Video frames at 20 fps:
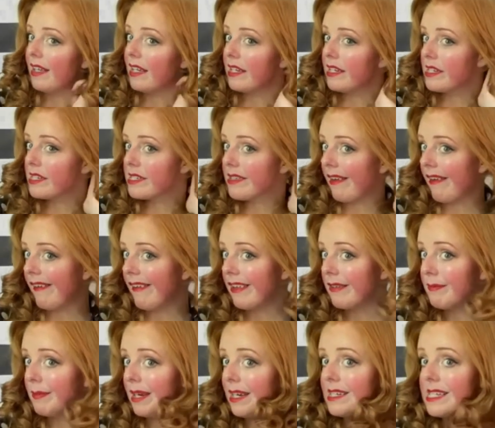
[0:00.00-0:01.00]
is all of
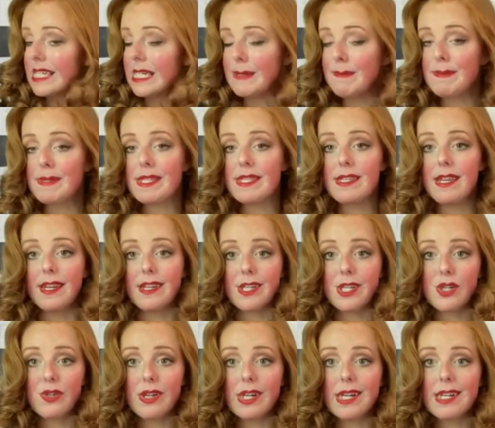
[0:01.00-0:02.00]
my tips and
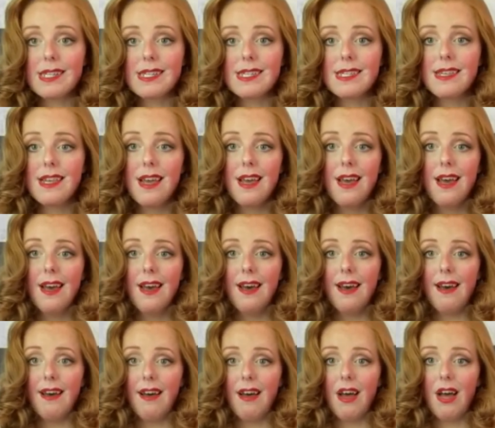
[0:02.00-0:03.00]
tricks.
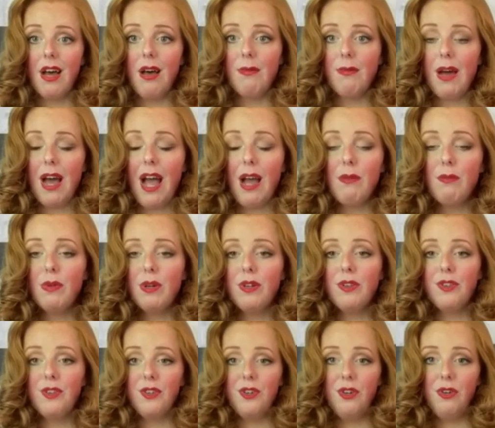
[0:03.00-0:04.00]
Um, I will
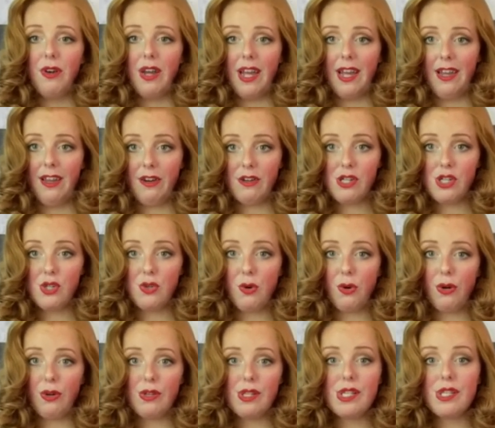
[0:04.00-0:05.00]
do a hair
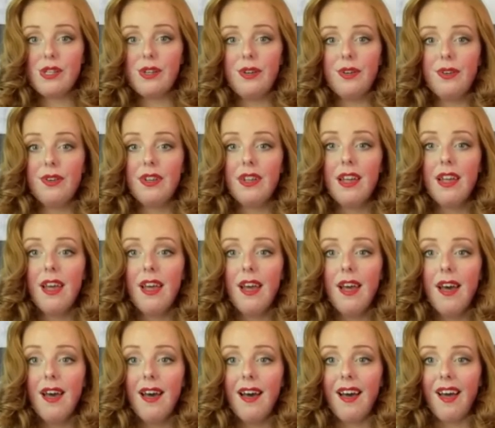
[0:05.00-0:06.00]
tutorial soon.
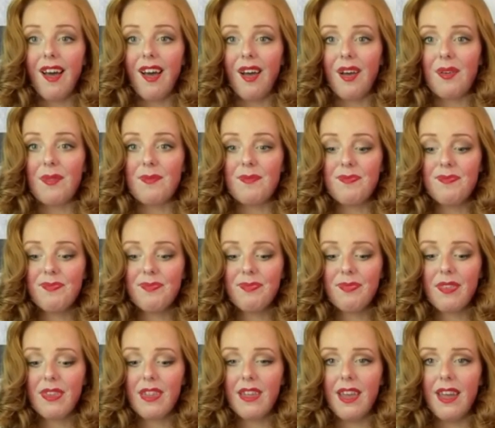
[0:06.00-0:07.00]
Um,
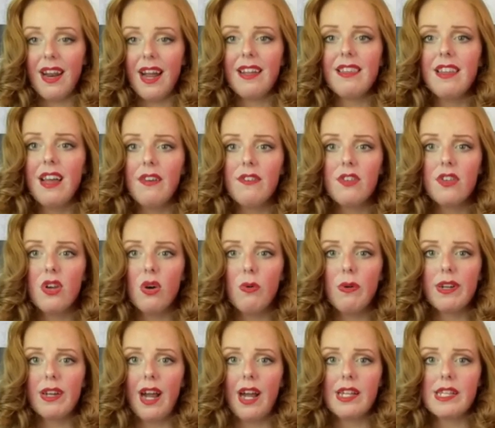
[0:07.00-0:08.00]
and I'd love to know what
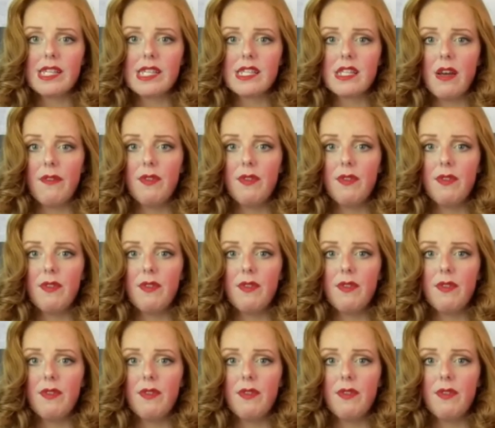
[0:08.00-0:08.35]
kinds of stuff